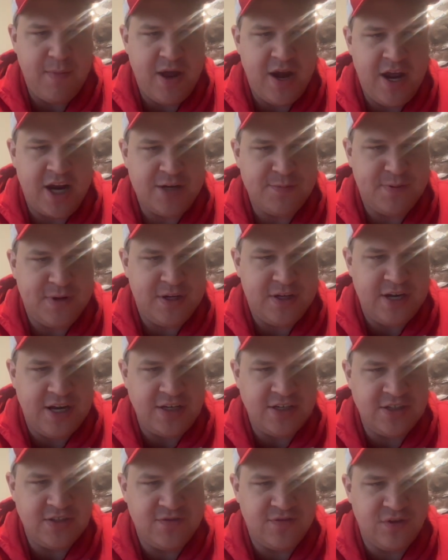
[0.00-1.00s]
met
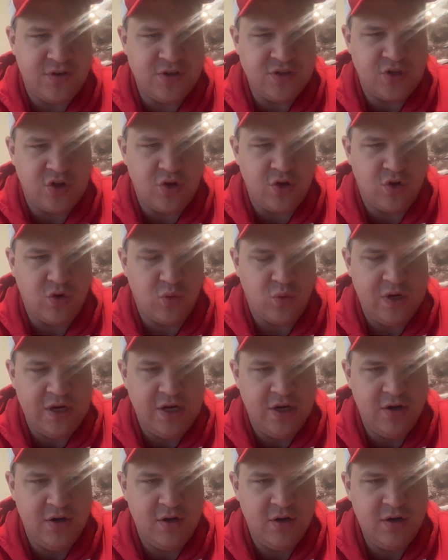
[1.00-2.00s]
expectations for his whole
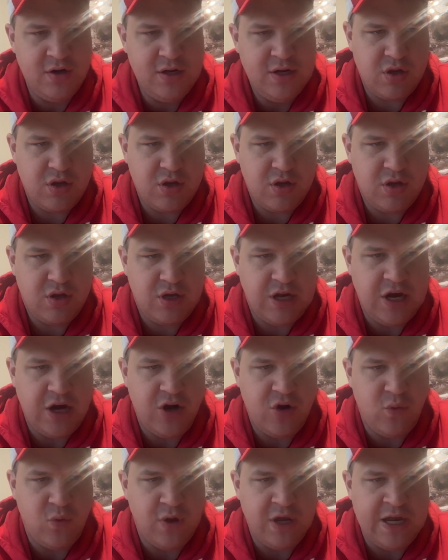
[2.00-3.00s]
career.
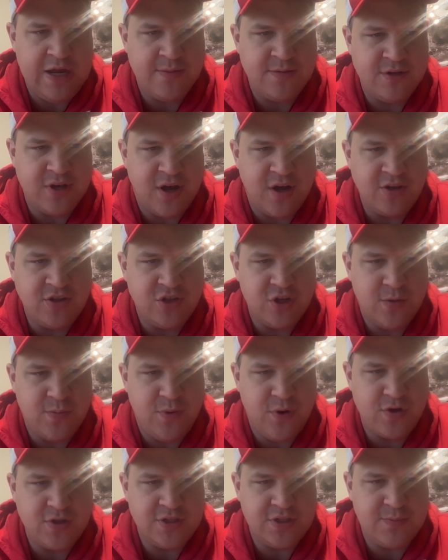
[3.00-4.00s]
Karen Williams also
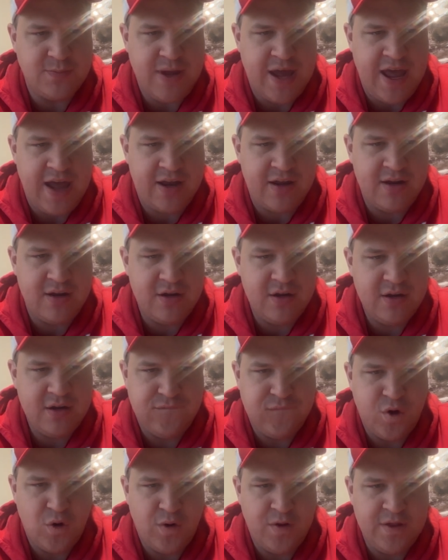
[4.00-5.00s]
opposing back
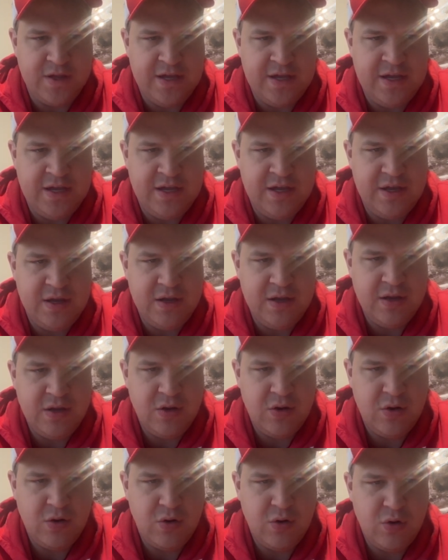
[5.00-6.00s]
for the
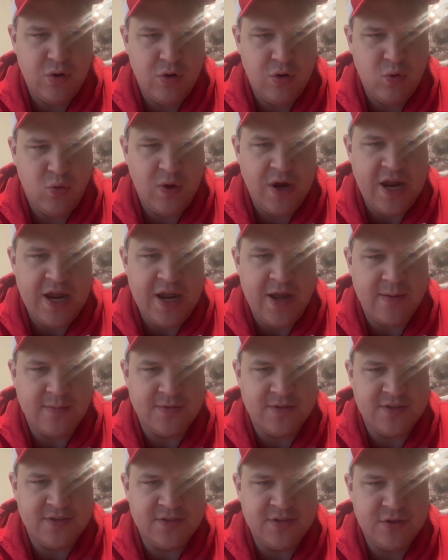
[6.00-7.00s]

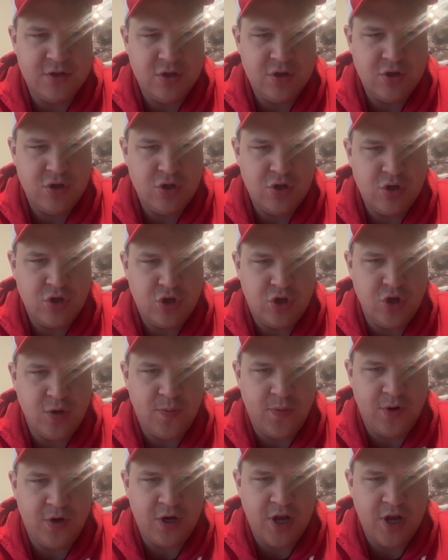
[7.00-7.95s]
Rams. Cooper